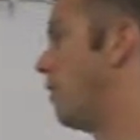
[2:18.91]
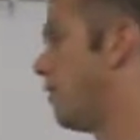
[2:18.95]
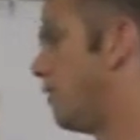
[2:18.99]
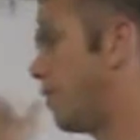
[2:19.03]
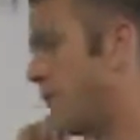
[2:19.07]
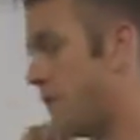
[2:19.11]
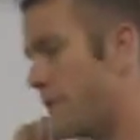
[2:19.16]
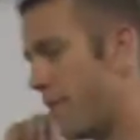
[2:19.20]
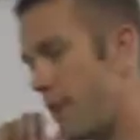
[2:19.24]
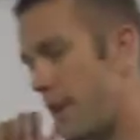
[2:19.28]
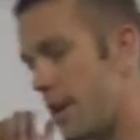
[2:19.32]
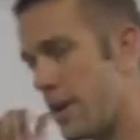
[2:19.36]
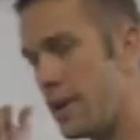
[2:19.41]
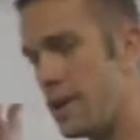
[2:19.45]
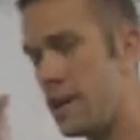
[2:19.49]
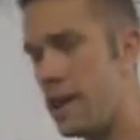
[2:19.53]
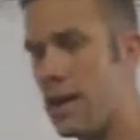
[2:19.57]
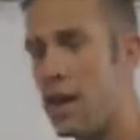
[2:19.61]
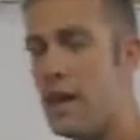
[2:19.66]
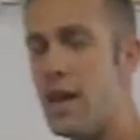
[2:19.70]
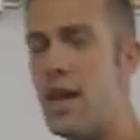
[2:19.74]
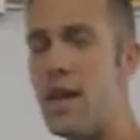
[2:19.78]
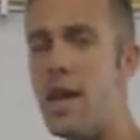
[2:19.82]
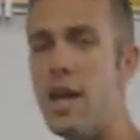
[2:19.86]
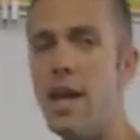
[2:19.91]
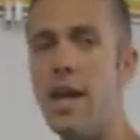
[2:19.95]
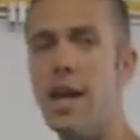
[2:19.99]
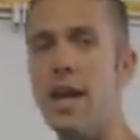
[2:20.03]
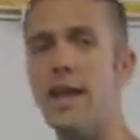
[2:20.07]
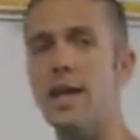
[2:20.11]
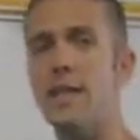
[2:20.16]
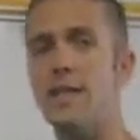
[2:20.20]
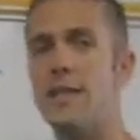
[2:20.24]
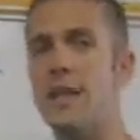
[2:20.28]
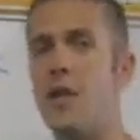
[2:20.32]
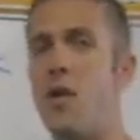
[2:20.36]
through infinity
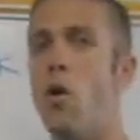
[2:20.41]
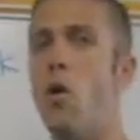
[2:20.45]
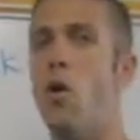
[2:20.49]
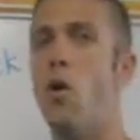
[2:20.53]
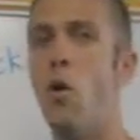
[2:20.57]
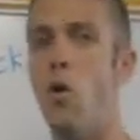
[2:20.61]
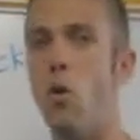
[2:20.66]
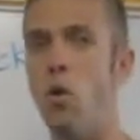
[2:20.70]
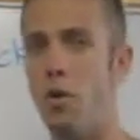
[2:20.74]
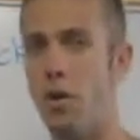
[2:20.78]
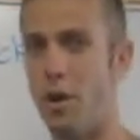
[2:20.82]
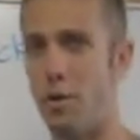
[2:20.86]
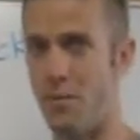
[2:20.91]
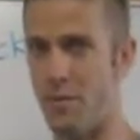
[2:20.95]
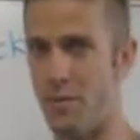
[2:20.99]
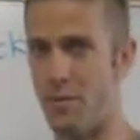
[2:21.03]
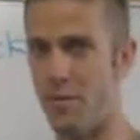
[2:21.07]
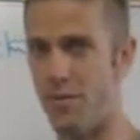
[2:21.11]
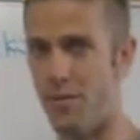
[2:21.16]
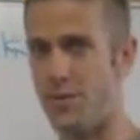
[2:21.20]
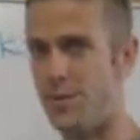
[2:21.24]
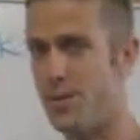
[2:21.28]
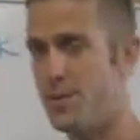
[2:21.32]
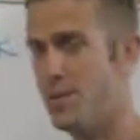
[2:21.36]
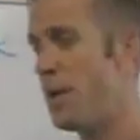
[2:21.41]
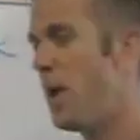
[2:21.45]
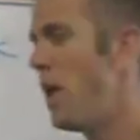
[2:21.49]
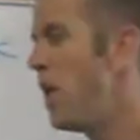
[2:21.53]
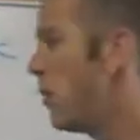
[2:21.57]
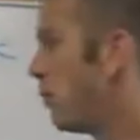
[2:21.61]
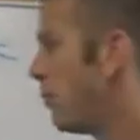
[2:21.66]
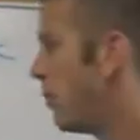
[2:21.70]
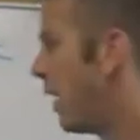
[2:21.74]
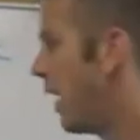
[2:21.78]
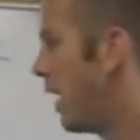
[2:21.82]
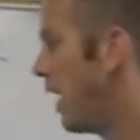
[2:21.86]
is whole numbers.
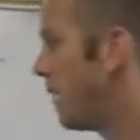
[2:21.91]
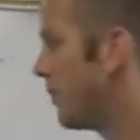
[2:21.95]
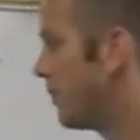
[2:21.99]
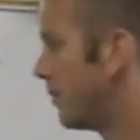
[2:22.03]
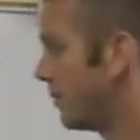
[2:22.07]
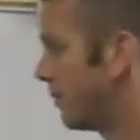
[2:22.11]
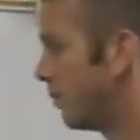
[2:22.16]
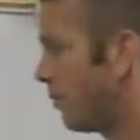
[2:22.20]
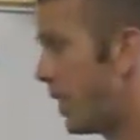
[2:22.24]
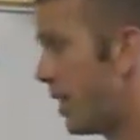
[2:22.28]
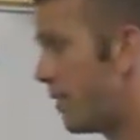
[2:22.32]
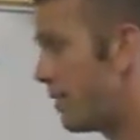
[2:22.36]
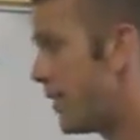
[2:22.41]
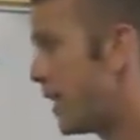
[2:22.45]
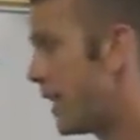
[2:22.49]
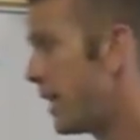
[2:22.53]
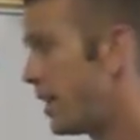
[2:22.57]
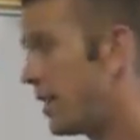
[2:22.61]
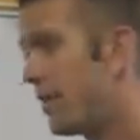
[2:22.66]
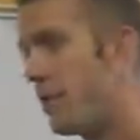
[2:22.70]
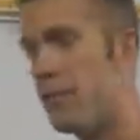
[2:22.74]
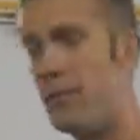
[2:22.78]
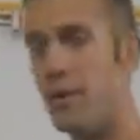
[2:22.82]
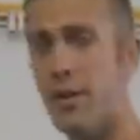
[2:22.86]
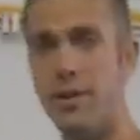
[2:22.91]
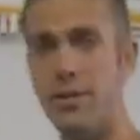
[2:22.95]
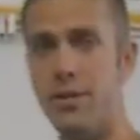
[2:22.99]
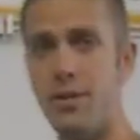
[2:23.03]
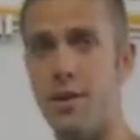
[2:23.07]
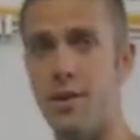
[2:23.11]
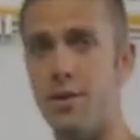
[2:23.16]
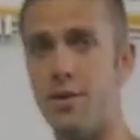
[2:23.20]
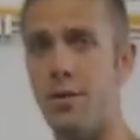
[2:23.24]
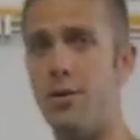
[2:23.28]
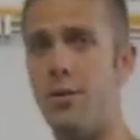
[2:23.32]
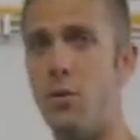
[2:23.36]
But we have negative ones
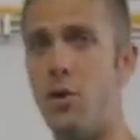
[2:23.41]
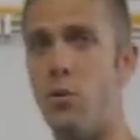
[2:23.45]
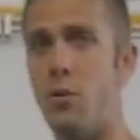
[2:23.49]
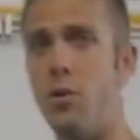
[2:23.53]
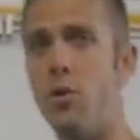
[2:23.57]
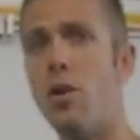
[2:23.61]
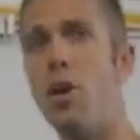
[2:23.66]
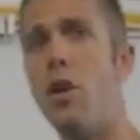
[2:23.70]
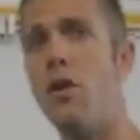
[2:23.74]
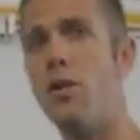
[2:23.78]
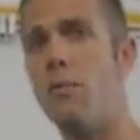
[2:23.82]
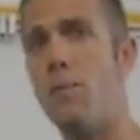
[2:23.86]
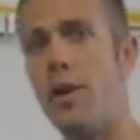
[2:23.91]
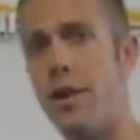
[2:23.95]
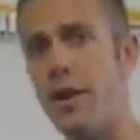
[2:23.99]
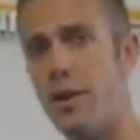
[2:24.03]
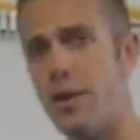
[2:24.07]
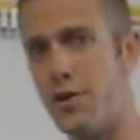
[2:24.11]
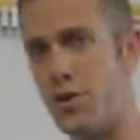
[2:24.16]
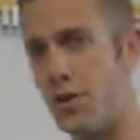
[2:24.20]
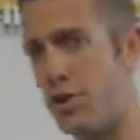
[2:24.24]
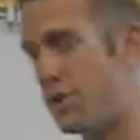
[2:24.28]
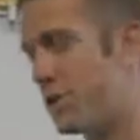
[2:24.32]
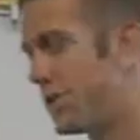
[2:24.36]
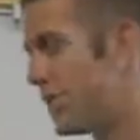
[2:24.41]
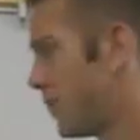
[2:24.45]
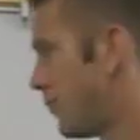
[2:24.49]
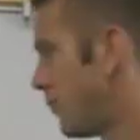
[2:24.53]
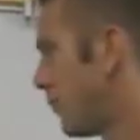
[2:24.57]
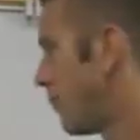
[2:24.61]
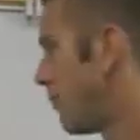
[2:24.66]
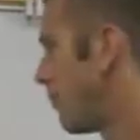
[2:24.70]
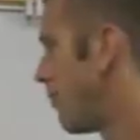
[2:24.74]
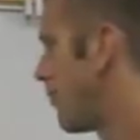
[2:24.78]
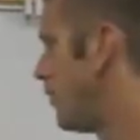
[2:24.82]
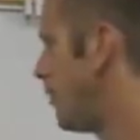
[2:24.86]
here, so we'll call them integers.
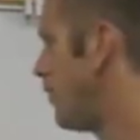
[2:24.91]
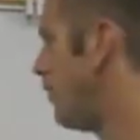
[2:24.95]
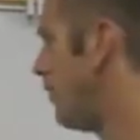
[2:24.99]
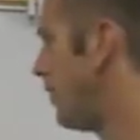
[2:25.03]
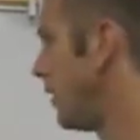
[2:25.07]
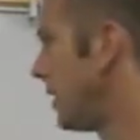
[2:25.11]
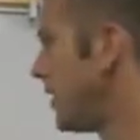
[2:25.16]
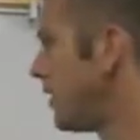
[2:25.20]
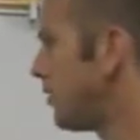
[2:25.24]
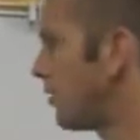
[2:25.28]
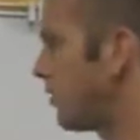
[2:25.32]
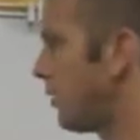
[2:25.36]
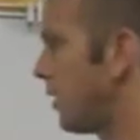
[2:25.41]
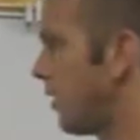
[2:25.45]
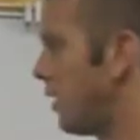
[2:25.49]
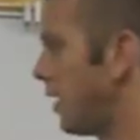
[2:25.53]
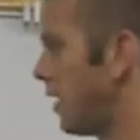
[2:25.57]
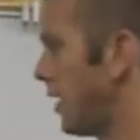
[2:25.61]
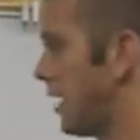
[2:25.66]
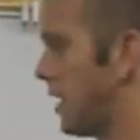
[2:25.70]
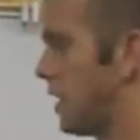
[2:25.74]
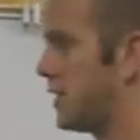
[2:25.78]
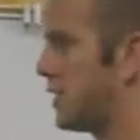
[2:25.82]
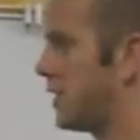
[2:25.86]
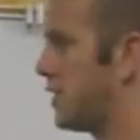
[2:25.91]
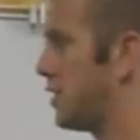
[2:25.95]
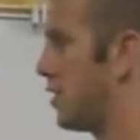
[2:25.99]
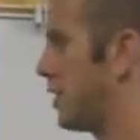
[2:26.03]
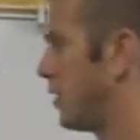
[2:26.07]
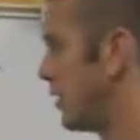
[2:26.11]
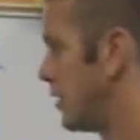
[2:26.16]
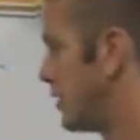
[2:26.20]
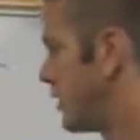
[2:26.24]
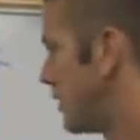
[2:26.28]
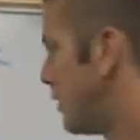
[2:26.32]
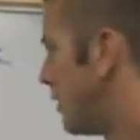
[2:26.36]
So these are all
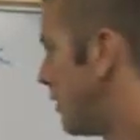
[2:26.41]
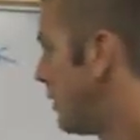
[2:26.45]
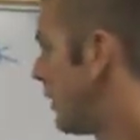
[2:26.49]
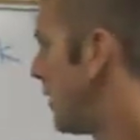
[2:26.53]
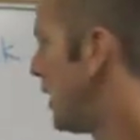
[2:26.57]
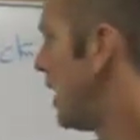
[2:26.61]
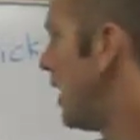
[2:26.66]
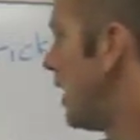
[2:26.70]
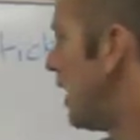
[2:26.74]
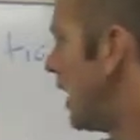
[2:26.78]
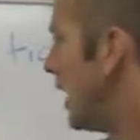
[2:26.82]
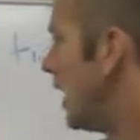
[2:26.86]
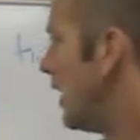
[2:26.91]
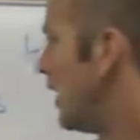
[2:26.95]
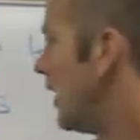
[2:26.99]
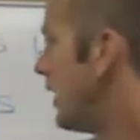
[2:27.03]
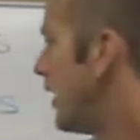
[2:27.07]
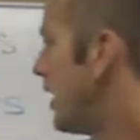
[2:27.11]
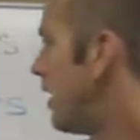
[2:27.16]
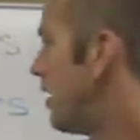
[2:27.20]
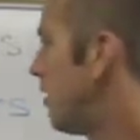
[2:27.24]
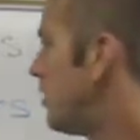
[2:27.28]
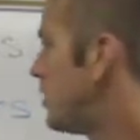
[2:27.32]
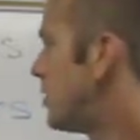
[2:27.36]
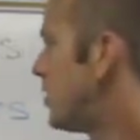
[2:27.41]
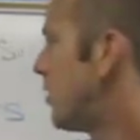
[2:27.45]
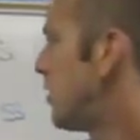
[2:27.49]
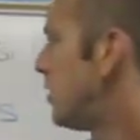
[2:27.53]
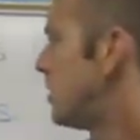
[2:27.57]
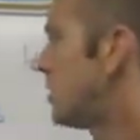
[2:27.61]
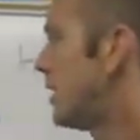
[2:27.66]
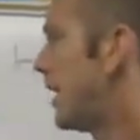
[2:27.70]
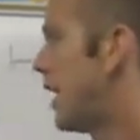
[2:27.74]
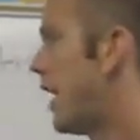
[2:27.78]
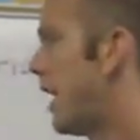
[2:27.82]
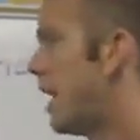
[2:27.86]
integers. And the
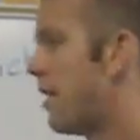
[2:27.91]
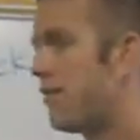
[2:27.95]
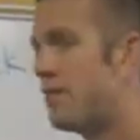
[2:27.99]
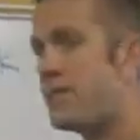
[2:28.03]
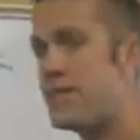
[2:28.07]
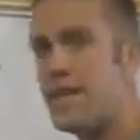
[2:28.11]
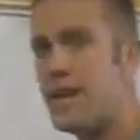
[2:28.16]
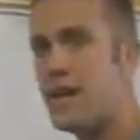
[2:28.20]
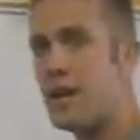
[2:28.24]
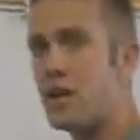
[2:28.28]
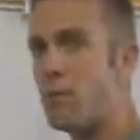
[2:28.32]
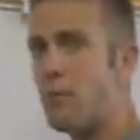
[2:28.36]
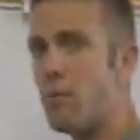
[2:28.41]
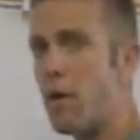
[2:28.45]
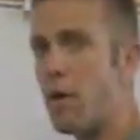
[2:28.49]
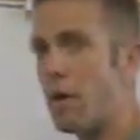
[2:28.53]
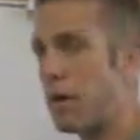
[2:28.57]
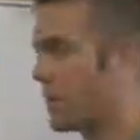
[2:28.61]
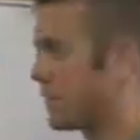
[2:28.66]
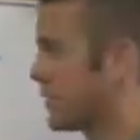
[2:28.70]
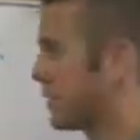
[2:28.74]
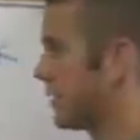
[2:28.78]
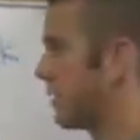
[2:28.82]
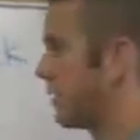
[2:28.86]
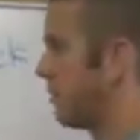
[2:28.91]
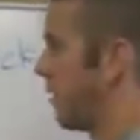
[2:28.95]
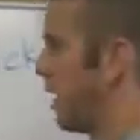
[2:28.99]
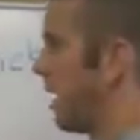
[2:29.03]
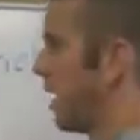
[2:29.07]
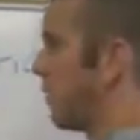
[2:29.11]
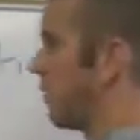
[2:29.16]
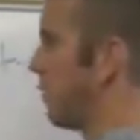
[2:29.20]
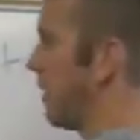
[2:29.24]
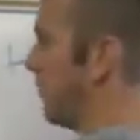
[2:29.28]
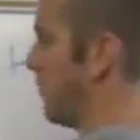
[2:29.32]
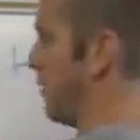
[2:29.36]
integers have tick marks right
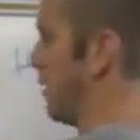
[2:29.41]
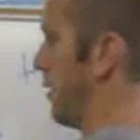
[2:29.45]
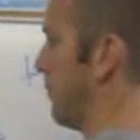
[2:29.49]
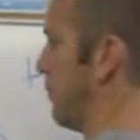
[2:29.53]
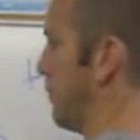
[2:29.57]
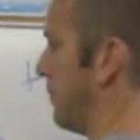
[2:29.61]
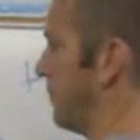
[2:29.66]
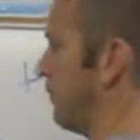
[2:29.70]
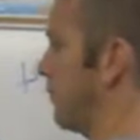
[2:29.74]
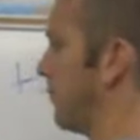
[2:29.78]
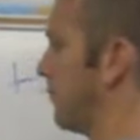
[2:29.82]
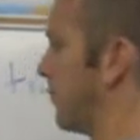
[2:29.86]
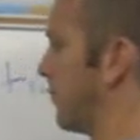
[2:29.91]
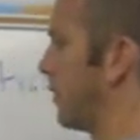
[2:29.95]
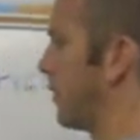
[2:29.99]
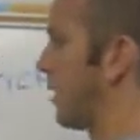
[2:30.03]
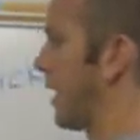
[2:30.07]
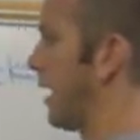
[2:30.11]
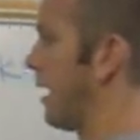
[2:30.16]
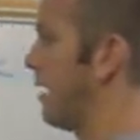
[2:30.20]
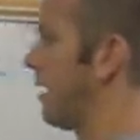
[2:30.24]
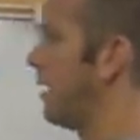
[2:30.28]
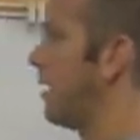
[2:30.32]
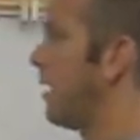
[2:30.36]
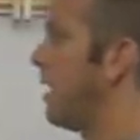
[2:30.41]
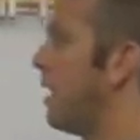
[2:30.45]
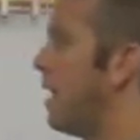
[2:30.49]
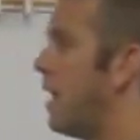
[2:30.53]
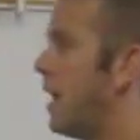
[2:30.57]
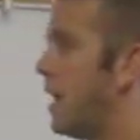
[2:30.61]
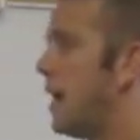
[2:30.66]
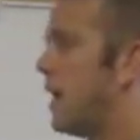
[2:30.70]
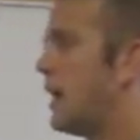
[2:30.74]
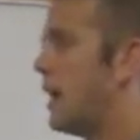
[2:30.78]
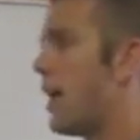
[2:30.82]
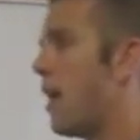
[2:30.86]
above them. Okay?
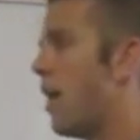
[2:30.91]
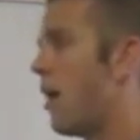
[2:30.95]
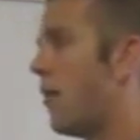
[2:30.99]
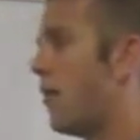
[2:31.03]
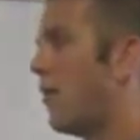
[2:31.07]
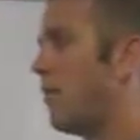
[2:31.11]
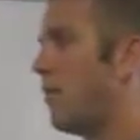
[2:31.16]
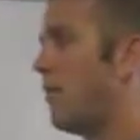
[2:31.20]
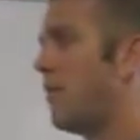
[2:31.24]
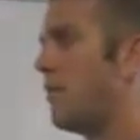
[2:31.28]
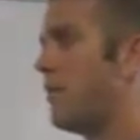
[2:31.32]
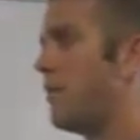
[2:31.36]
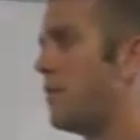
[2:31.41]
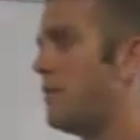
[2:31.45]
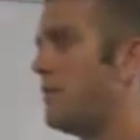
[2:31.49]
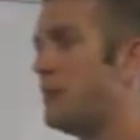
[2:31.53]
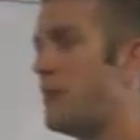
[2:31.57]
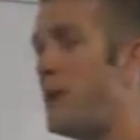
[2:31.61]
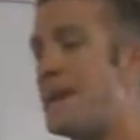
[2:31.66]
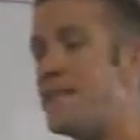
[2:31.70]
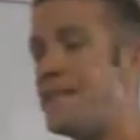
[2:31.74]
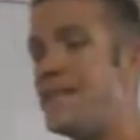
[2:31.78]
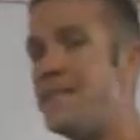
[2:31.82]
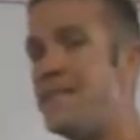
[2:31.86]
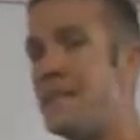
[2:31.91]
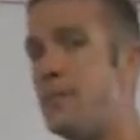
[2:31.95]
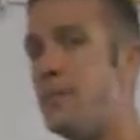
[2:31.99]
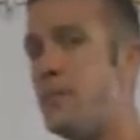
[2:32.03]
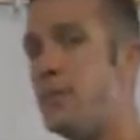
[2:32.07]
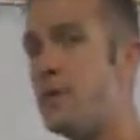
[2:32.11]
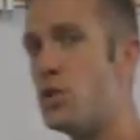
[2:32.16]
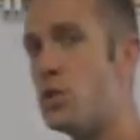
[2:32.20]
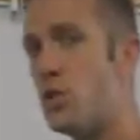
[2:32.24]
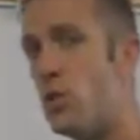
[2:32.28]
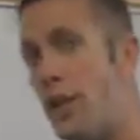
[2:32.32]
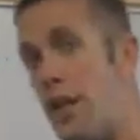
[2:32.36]
Now, the spaces in
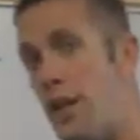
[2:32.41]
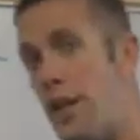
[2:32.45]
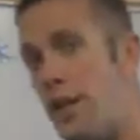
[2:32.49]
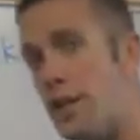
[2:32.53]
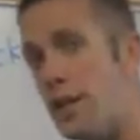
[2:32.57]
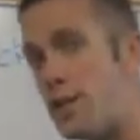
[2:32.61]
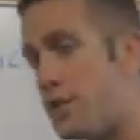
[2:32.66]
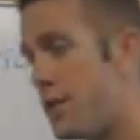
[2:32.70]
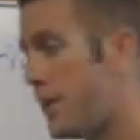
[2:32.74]
between each